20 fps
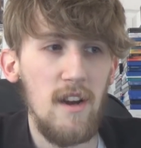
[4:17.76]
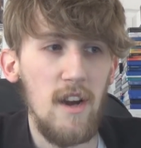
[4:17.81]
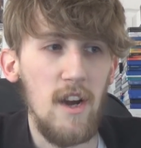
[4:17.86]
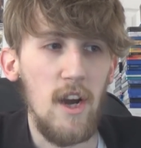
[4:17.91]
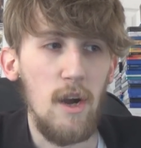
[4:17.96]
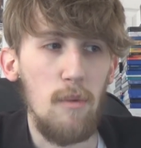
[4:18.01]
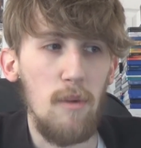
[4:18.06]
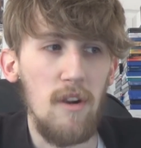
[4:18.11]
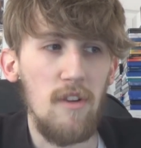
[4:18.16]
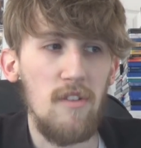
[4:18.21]

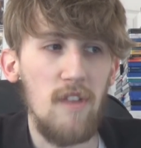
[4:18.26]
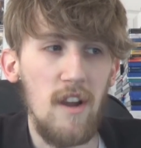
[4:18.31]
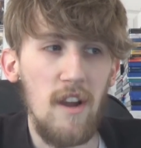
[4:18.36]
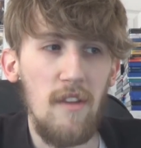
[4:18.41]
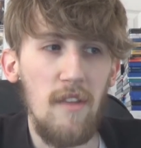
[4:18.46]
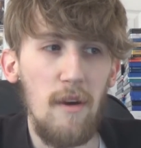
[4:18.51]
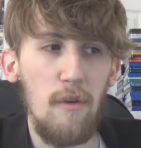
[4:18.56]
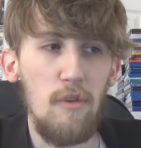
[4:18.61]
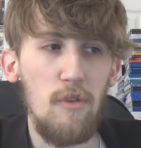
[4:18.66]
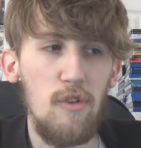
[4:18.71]
Whereas
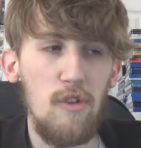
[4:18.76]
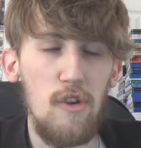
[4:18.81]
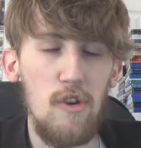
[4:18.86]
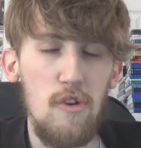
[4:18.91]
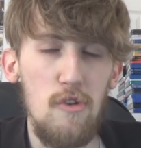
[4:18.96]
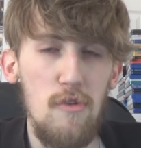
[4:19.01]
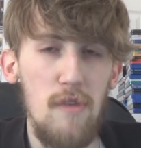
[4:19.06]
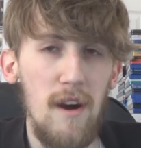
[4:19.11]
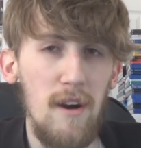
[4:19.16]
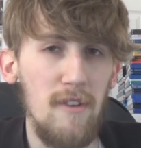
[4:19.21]
here, there was
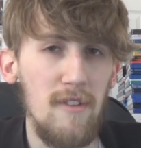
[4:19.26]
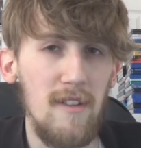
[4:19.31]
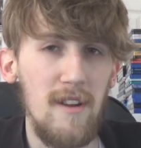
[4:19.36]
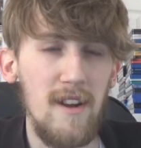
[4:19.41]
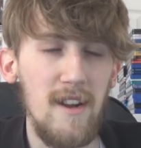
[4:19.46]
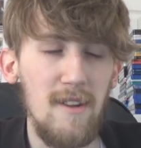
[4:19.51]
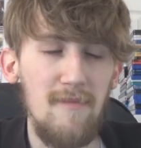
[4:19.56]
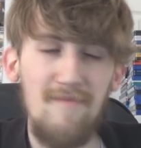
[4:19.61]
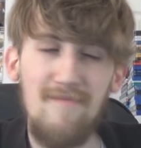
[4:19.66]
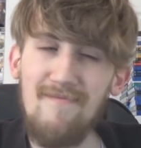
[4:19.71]
two that I was
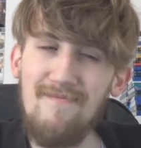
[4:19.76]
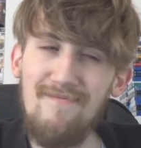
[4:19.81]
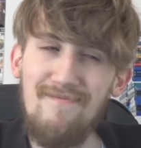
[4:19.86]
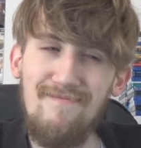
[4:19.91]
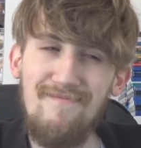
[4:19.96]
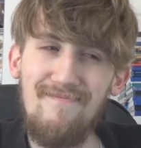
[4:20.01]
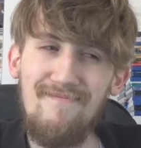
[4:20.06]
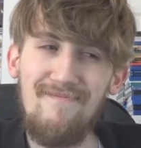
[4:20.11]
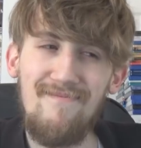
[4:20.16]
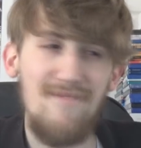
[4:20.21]
like,
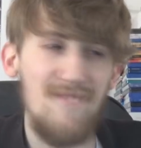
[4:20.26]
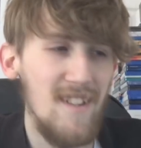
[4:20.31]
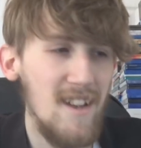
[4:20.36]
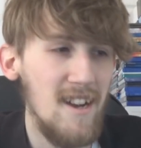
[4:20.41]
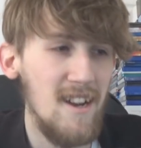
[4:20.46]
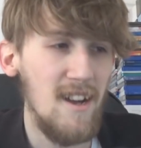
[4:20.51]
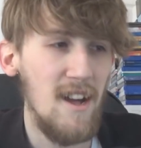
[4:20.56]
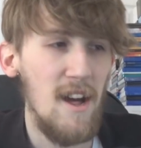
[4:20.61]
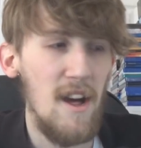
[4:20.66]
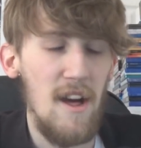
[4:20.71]

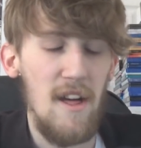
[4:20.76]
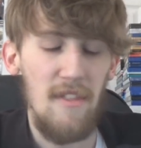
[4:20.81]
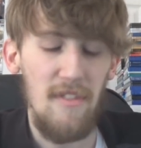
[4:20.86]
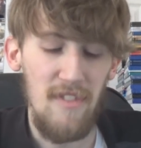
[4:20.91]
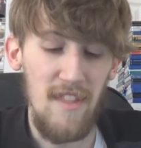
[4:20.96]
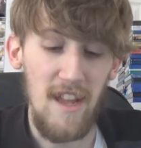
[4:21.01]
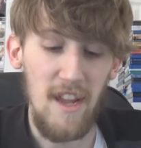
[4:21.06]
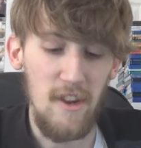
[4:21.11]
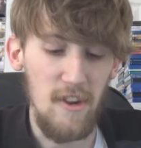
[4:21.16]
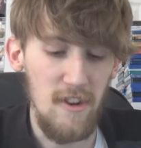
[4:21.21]

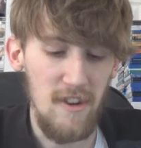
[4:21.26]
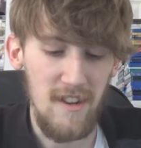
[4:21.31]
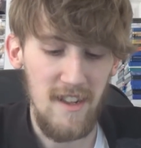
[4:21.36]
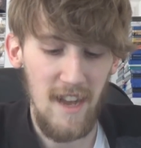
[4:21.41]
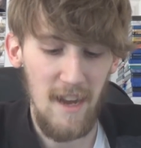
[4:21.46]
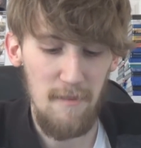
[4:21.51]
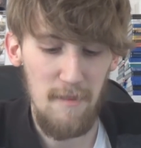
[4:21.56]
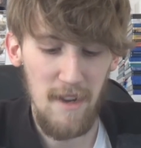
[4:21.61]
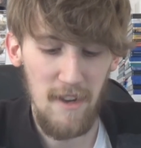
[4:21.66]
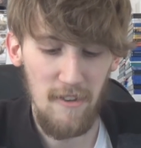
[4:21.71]
they could
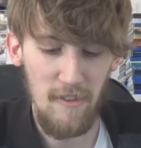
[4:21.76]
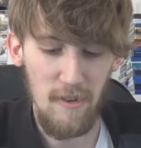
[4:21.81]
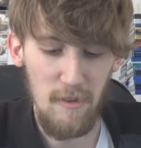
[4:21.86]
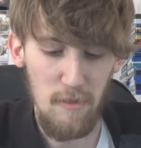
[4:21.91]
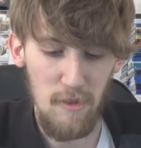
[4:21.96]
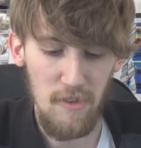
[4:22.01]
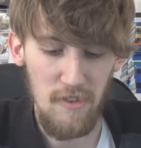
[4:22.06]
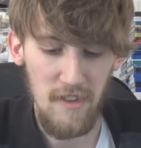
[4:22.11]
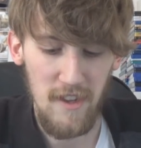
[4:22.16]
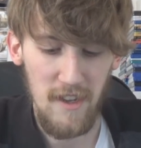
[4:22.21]
get a bit
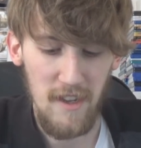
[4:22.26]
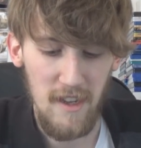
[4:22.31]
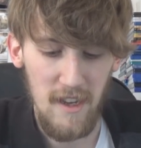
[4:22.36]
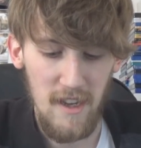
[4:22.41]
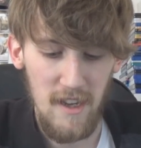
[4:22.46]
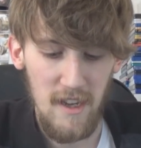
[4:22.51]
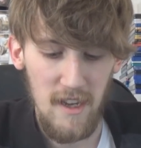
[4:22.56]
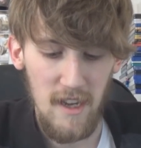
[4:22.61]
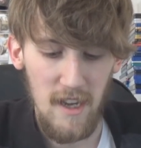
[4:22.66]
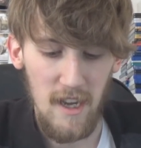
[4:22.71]
annoying, we'll see.
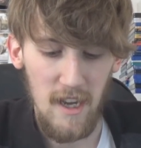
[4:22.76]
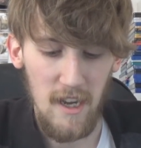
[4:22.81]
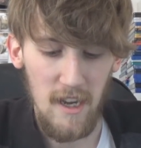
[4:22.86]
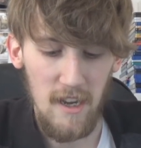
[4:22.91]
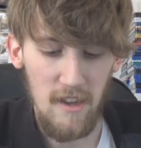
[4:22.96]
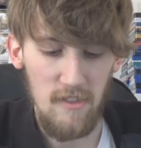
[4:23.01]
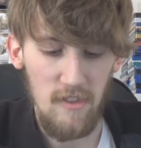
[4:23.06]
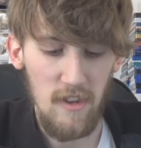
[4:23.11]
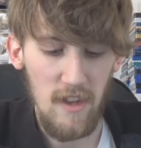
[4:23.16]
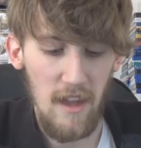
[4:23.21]

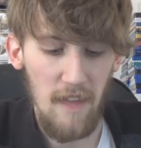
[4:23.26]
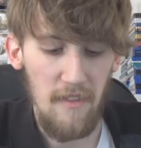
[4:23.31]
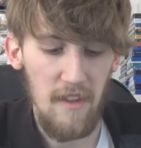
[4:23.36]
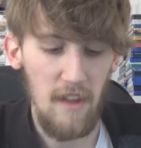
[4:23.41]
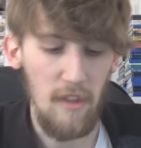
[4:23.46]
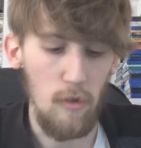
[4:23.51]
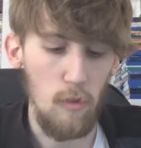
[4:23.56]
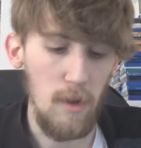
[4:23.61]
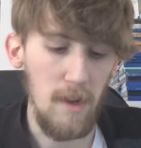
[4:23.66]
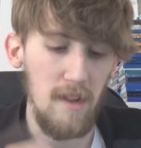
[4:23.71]
So yeah, they
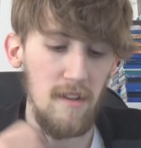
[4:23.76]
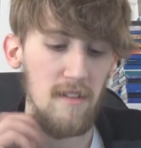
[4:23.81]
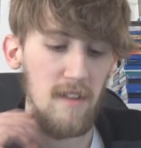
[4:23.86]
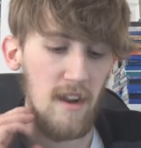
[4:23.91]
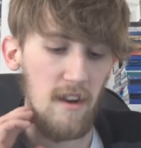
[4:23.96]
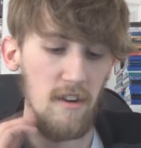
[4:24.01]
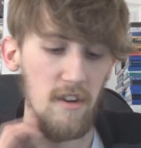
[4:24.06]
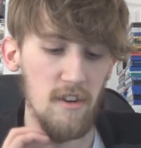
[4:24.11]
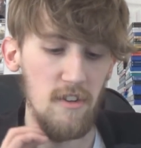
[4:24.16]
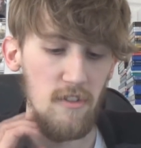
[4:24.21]
are the weakest
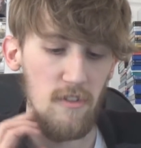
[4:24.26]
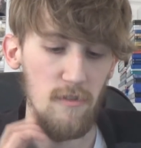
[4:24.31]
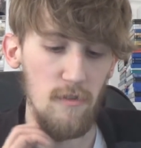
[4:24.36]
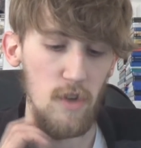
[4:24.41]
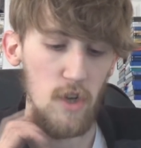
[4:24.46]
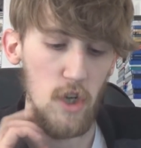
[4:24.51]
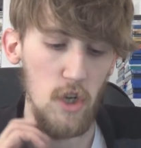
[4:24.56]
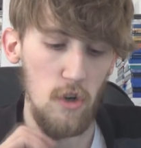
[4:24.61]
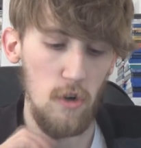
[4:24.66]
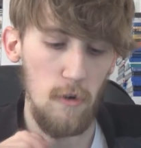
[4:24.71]
characters
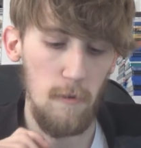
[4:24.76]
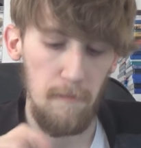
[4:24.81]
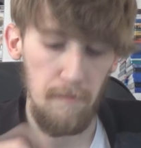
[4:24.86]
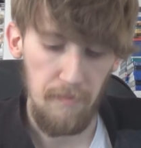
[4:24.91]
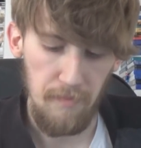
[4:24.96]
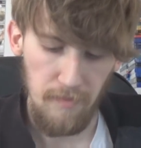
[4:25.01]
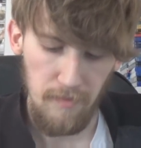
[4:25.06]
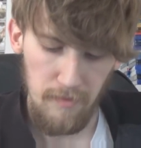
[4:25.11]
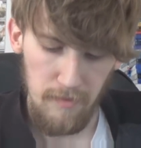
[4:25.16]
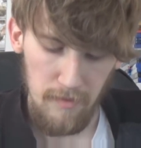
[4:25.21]
for sure.
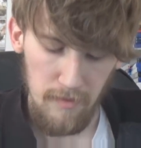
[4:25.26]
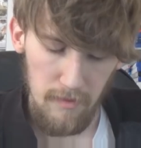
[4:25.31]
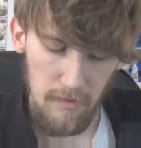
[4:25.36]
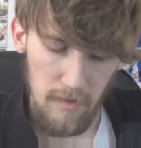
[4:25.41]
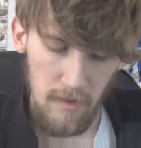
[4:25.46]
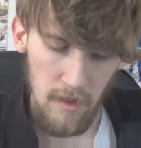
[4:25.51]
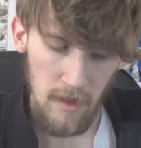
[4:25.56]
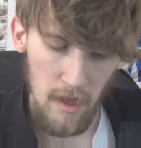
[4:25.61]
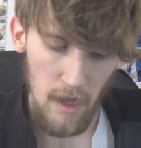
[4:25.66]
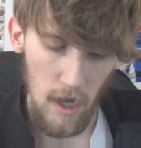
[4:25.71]

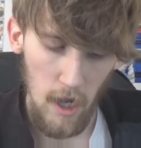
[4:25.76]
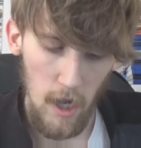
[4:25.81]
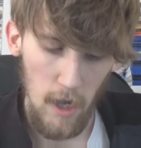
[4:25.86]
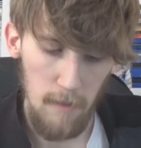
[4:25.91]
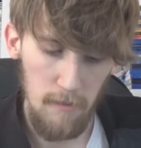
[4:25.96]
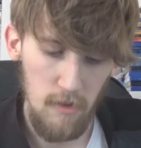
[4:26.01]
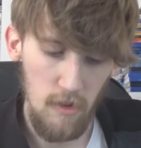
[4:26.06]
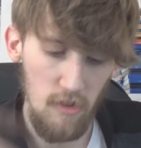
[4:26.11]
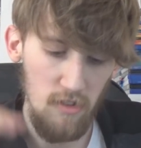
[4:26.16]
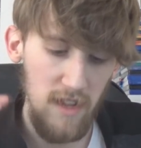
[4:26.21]

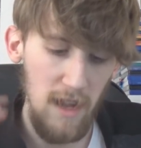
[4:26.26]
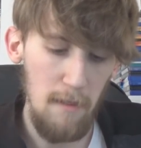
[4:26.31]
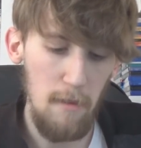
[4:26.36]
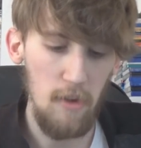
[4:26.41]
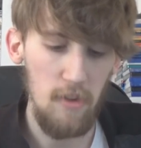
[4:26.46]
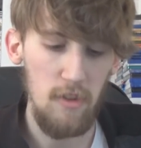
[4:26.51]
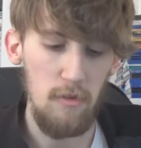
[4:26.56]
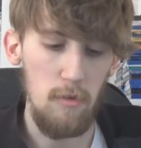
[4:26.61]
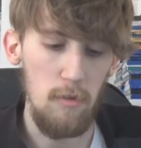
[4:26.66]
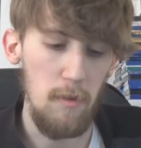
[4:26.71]
So Skam
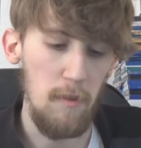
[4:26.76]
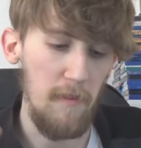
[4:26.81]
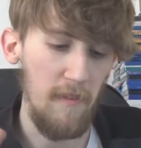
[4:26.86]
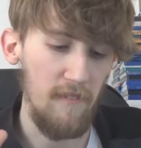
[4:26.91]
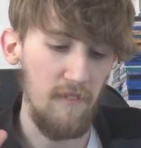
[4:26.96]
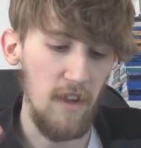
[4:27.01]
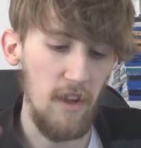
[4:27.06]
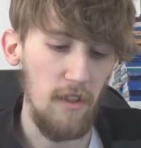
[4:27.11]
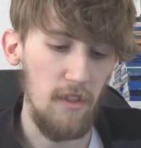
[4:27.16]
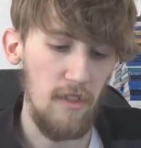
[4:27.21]
Austin would be my
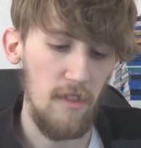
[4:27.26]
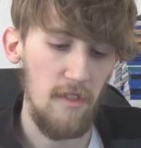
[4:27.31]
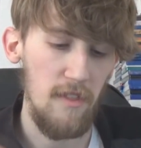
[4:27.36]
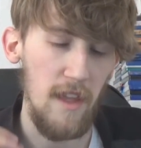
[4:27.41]
fifth.